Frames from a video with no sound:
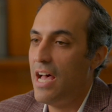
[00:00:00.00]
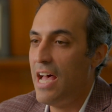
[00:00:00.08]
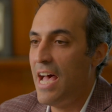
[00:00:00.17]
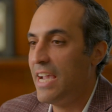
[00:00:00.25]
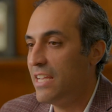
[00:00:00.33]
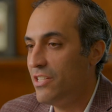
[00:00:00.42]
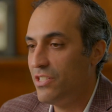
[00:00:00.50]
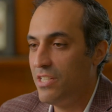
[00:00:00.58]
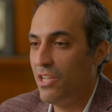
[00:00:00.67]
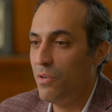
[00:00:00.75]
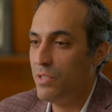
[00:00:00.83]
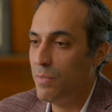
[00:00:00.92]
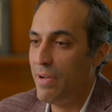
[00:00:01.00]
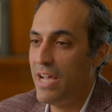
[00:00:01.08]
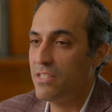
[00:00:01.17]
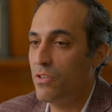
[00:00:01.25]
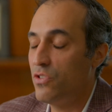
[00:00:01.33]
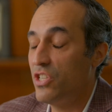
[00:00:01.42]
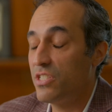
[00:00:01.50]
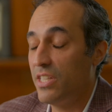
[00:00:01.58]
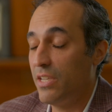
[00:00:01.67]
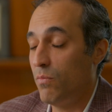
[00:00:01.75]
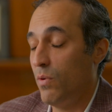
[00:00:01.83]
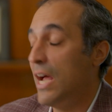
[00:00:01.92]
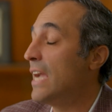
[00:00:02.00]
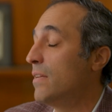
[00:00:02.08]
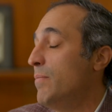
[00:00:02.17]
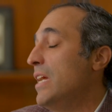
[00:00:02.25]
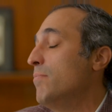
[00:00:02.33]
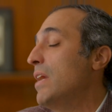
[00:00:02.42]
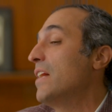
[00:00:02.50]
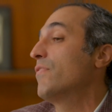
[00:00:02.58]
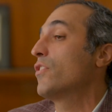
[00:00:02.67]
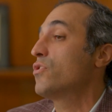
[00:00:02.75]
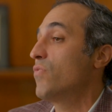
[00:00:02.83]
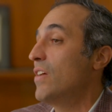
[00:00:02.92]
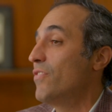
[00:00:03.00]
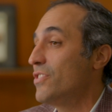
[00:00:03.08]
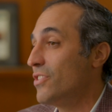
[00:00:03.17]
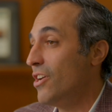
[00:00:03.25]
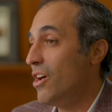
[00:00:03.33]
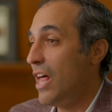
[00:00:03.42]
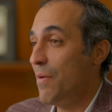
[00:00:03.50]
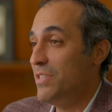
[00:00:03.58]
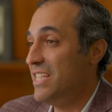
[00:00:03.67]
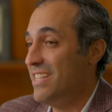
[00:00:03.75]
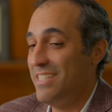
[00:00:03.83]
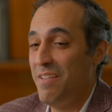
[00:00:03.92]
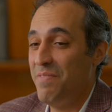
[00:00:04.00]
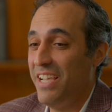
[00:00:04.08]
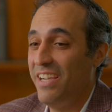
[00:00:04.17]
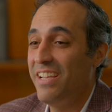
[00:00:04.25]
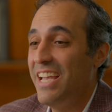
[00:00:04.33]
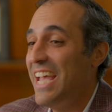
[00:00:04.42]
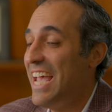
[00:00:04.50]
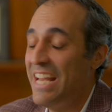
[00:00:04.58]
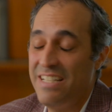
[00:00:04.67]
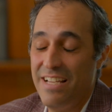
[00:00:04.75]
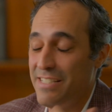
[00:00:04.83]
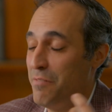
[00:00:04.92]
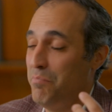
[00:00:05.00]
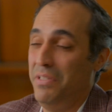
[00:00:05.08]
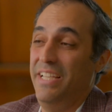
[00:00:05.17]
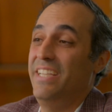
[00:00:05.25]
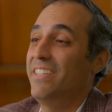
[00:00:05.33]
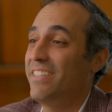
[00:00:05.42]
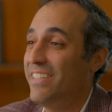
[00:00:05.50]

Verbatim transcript: I, I can just tell you with Deposco, just like when I made my first reference call, I would say the same thing. It doesn't blink.